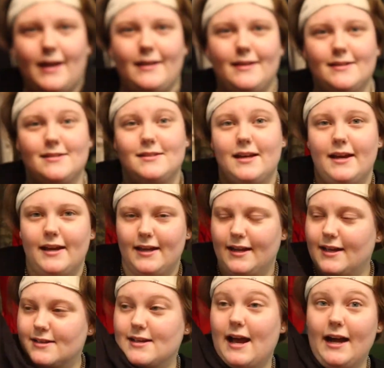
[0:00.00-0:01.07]
I did say, it
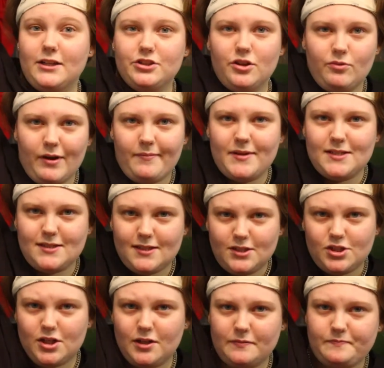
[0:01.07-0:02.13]
is actually a women's
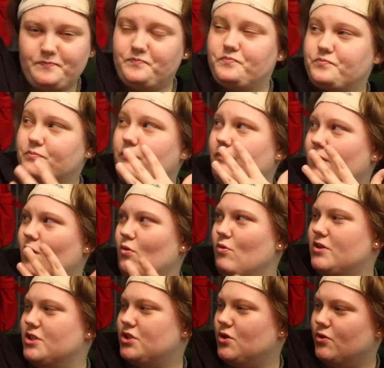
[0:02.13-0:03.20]
t-shirt,
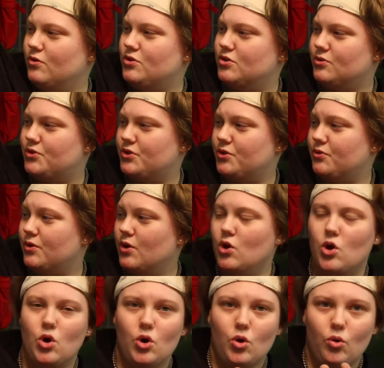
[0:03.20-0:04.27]
which is crucial to
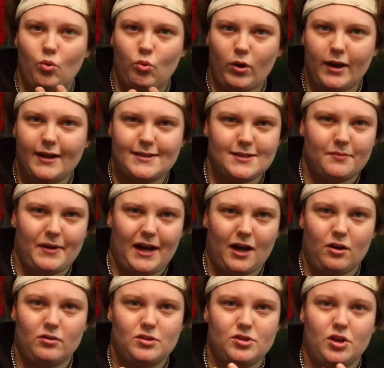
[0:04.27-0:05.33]
what it's
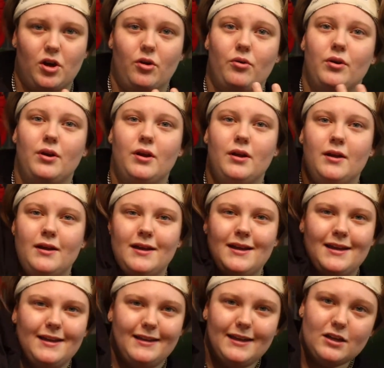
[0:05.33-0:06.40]
about. So
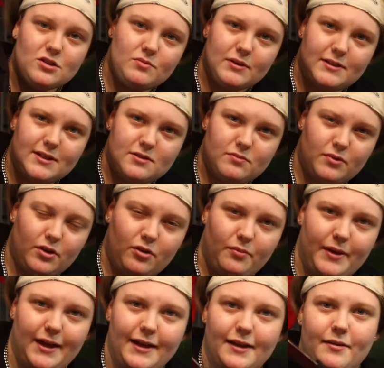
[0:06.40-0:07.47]
yeah, I just want to tease them a little
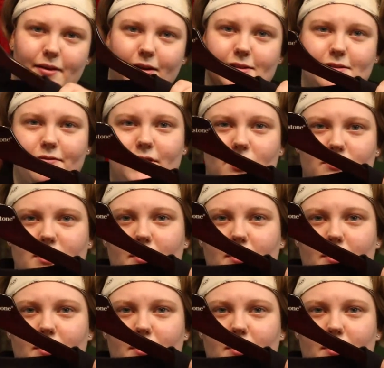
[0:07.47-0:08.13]
bit because the video is